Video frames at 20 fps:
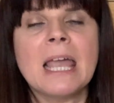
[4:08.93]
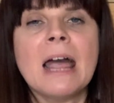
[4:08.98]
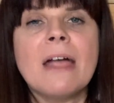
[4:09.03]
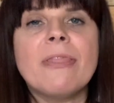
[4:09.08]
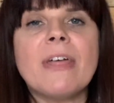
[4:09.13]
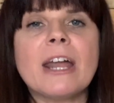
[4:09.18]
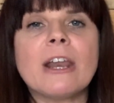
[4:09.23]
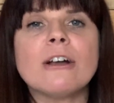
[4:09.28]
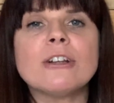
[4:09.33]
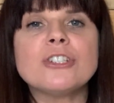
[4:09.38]

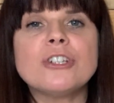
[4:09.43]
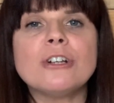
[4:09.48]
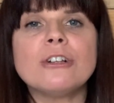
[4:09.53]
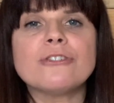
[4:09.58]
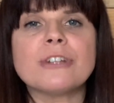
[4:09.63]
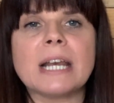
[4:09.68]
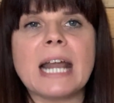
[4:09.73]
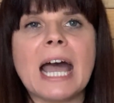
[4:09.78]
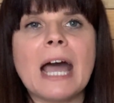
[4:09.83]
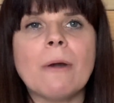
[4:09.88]
Then our
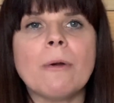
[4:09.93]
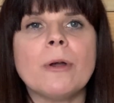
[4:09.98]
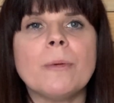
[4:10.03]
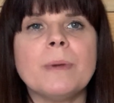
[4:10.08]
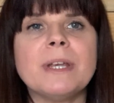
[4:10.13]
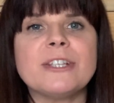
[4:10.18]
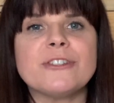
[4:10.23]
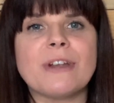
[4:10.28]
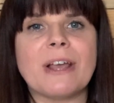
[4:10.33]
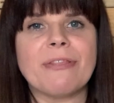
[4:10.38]
children, how can
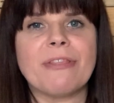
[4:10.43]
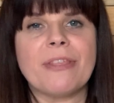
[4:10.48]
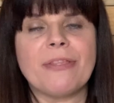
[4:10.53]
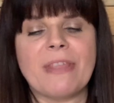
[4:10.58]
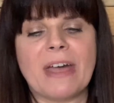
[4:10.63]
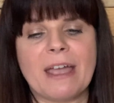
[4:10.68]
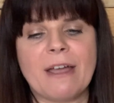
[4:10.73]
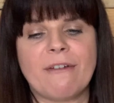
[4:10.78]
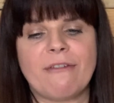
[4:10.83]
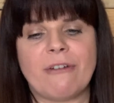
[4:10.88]
we strengthen
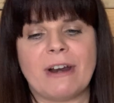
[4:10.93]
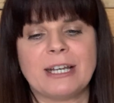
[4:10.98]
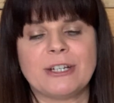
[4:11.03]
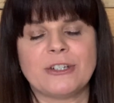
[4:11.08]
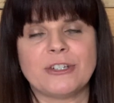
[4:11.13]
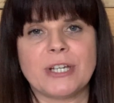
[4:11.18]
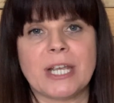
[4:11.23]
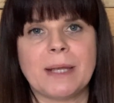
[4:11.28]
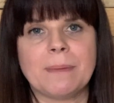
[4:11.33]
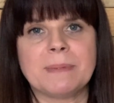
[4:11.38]
their
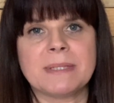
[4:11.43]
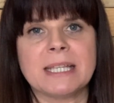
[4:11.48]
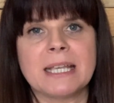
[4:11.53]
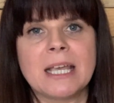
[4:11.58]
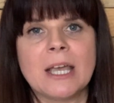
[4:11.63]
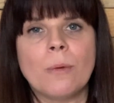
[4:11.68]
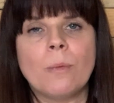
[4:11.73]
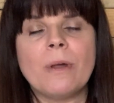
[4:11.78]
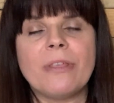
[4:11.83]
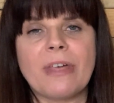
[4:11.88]
friendships
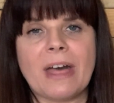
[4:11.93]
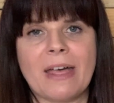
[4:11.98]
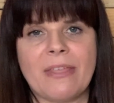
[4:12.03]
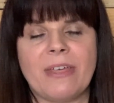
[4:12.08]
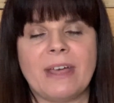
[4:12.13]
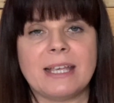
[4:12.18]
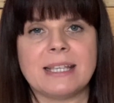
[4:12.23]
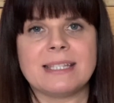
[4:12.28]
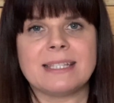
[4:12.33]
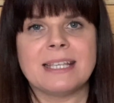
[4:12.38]
with
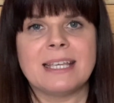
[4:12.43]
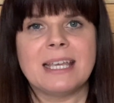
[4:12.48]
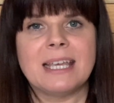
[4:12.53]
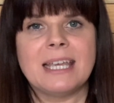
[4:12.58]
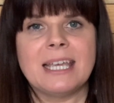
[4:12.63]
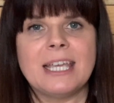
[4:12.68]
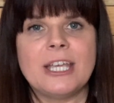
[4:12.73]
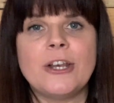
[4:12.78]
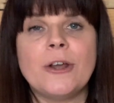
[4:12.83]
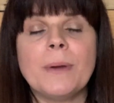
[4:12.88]
others?
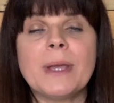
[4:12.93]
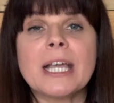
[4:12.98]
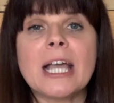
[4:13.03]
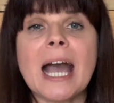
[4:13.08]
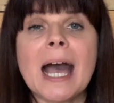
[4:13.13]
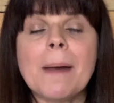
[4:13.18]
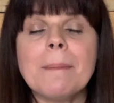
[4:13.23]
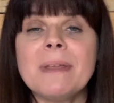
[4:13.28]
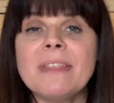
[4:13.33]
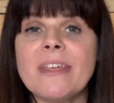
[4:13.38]
You know, it
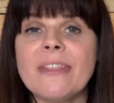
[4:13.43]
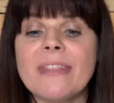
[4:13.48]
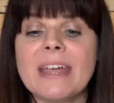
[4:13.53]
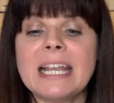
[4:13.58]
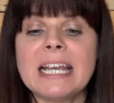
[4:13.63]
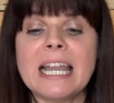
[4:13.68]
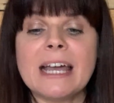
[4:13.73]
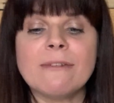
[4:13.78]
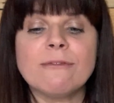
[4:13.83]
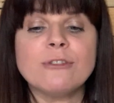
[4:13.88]
can be that
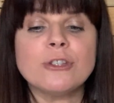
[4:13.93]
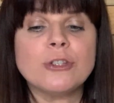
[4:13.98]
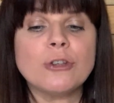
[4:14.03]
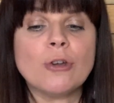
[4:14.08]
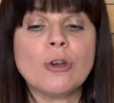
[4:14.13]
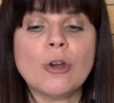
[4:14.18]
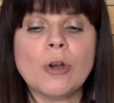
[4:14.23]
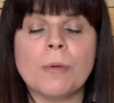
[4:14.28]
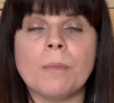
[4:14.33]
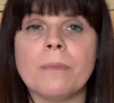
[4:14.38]
they love
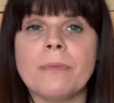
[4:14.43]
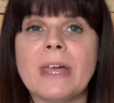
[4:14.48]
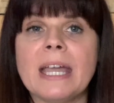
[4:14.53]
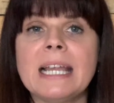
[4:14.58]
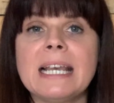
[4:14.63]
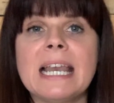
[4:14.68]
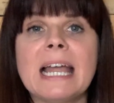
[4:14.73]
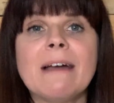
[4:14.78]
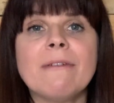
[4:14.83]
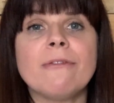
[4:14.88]
Zoom,
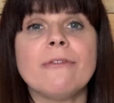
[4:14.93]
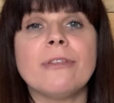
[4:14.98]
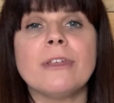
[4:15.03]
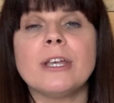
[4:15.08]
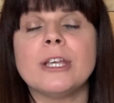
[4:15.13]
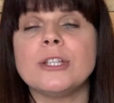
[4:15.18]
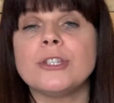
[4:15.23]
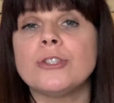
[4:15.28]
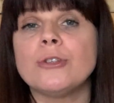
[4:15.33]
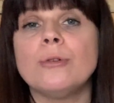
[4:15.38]
they love
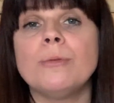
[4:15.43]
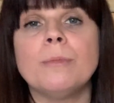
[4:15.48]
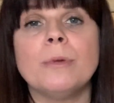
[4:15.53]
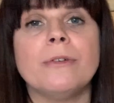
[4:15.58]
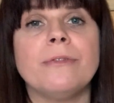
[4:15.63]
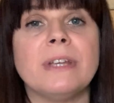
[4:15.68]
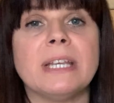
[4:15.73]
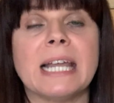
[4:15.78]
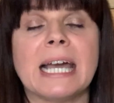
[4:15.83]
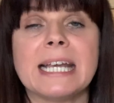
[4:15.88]
the Zoom
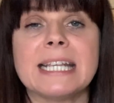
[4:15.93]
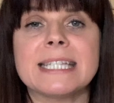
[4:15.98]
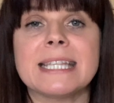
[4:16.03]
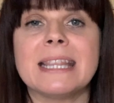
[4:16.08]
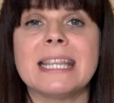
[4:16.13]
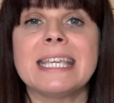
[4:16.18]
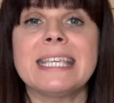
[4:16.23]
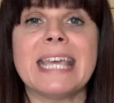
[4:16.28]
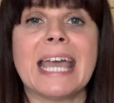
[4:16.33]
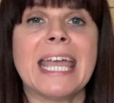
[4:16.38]
movie nights
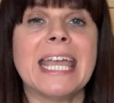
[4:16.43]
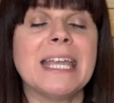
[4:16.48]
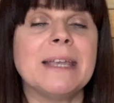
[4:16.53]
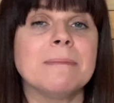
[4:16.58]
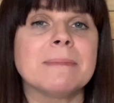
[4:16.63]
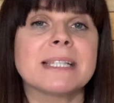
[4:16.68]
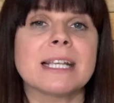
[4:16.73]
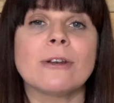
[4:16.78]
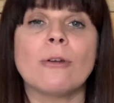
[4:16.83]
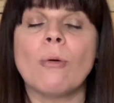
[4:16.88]
and the
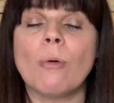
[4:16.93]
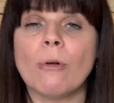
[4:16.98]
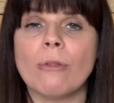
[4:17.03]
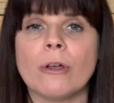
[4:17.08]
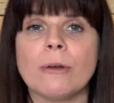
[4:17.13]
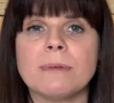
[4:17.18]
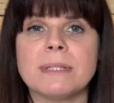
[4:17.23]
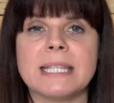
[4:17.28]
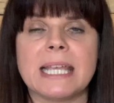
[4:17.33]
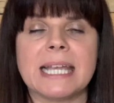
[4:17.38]
games and all
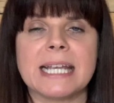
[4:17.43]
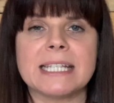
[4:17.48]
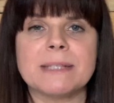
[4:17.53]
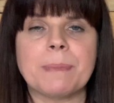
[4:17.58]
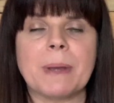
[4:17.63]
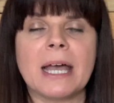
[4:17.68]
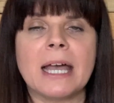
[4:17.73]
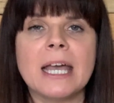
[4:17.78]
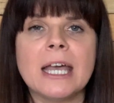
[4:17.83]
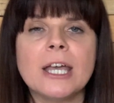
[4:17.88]
those things,
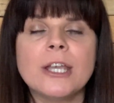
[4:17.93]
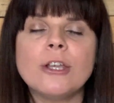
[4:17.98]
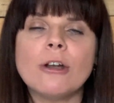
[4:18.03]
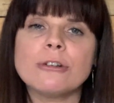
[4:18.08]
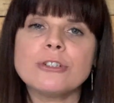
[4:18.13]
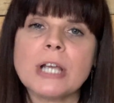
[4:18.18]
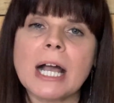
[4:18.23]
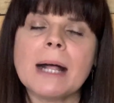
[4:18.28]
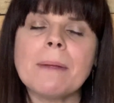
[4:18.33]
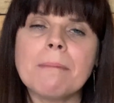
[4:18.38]
but your
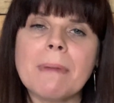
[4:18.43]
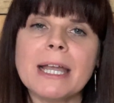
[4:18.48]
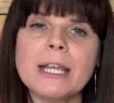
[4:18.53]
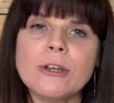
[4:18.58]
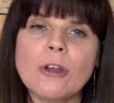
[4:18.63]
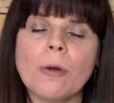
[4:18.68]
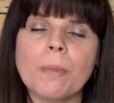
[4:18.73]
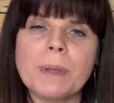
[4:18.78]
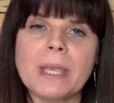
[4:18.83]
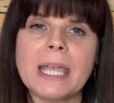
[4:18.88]
child might
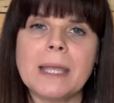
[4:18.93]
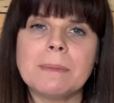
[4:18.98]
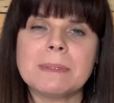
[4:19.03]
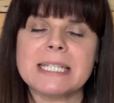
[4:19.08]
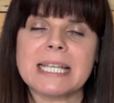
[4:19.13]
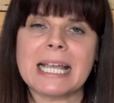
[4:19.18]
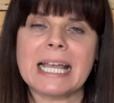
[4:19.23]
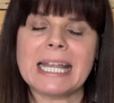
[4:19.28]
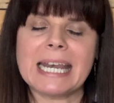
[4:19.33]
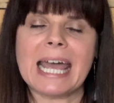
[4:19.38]
not be able
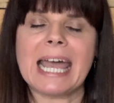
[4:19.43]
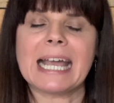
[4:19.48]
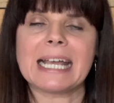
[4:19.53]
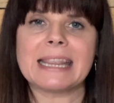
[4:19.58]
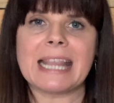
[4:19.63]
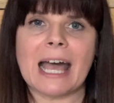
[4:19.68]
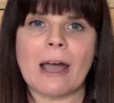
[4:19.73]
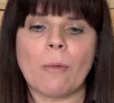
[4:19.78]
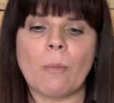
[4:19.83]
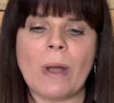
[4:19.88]
to connect
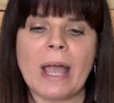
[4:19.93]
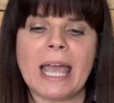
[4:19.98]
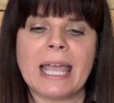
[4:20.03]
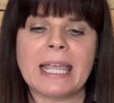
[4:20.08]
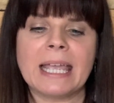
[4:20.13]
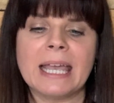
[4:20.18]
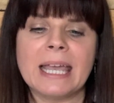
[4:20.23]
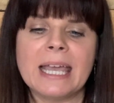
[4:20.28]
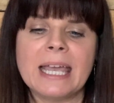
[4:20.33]
that way.